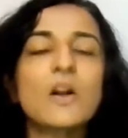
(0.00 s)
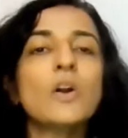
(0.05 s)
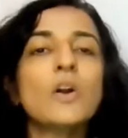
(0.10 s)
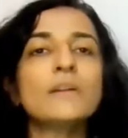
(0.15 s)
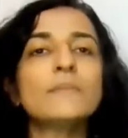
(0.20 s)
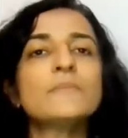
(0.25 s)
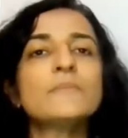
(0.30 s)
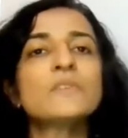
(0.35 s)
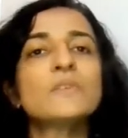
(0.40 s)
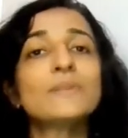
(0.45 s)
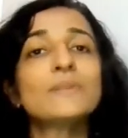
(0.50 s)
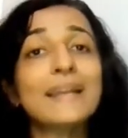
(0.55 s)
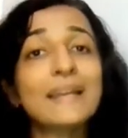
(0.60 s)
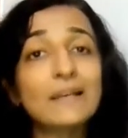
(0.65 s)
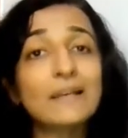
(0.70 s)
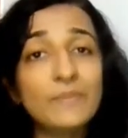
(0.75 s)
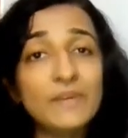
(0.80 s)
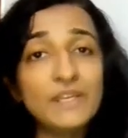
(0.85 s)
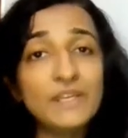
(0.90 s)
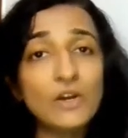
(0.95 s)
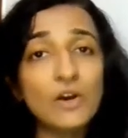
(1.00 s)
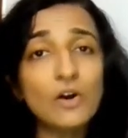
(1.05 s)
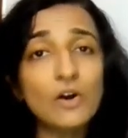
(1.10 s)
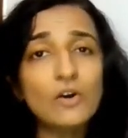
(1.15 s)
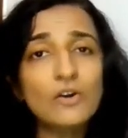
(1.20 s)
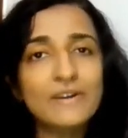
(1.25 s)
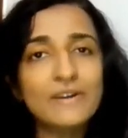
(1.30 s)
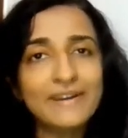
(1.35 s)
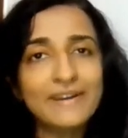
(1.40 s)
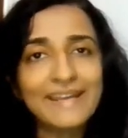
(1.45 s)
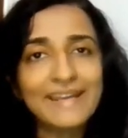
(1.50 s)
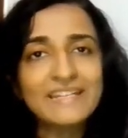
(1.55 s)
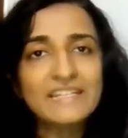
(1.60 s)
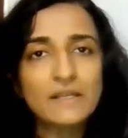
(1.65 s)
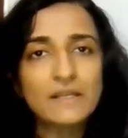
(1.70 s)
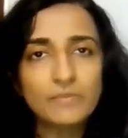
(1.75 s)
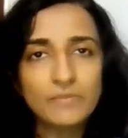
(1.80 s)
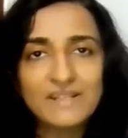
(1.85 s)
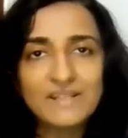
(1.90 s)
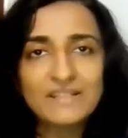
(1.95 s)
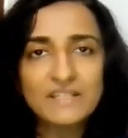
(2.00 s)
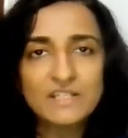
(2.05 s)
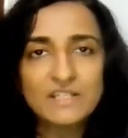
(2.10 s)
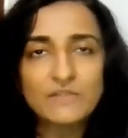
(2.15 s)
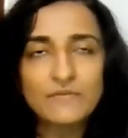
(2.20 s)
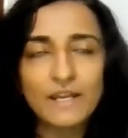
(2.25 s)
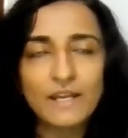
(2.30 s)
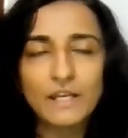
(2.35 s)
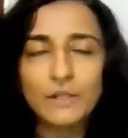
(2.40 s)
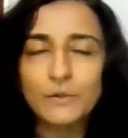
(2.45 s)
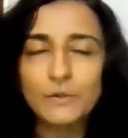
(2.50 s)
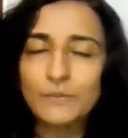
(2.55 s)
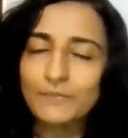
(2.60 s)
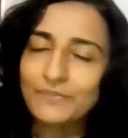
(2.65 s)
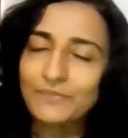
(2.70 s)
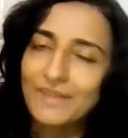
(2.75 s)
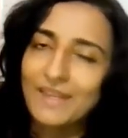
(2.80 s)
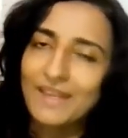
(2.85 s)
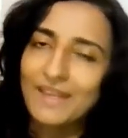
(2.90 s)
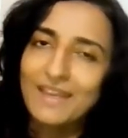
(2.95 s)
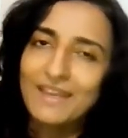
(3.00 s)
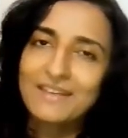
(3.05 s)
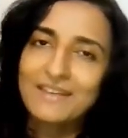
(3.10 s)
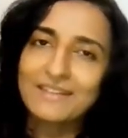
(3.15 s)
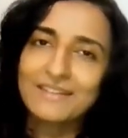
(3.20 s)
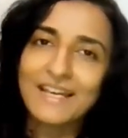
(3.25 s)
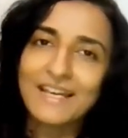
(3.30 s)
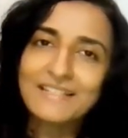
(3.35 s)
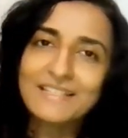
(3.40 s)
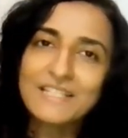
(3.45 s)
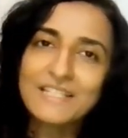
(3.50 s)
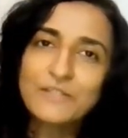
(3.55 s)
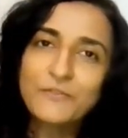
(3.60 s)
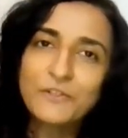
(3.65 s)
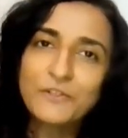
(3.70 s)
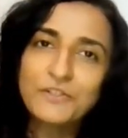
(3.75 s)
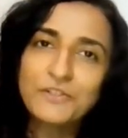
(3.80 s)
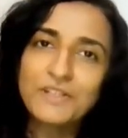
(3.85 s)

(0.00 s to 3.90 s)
column. So that will be your net present value. That's it for